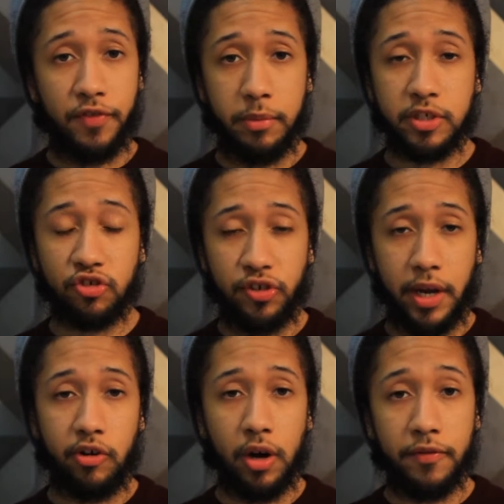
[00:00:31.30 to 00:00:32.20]
and famous
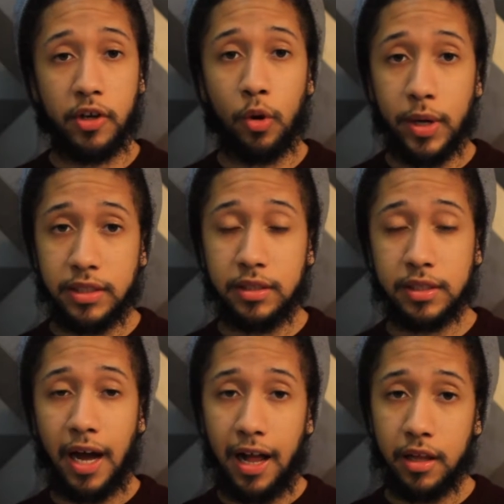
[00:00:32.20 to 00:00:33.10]
creator of the
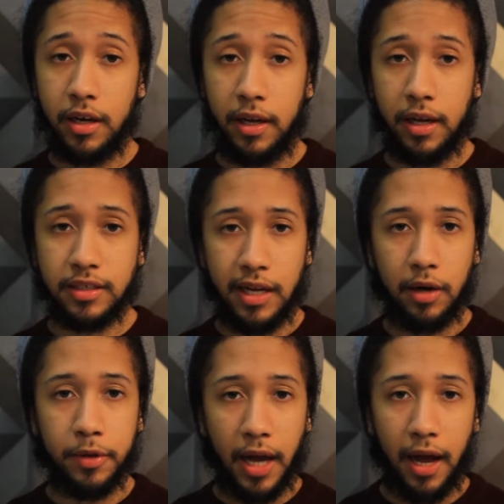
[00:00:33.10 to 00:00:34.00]
Oasis, Holiday, has
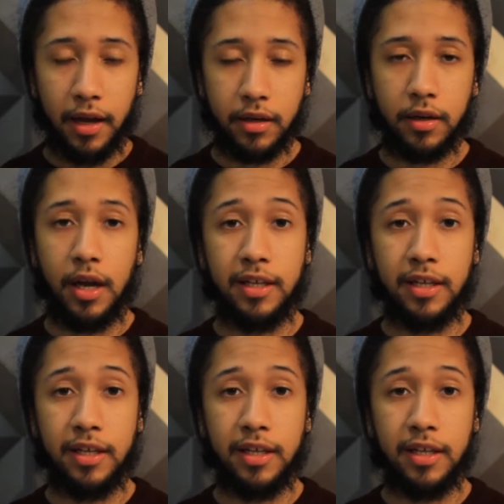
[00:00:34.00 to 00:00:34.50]
now died,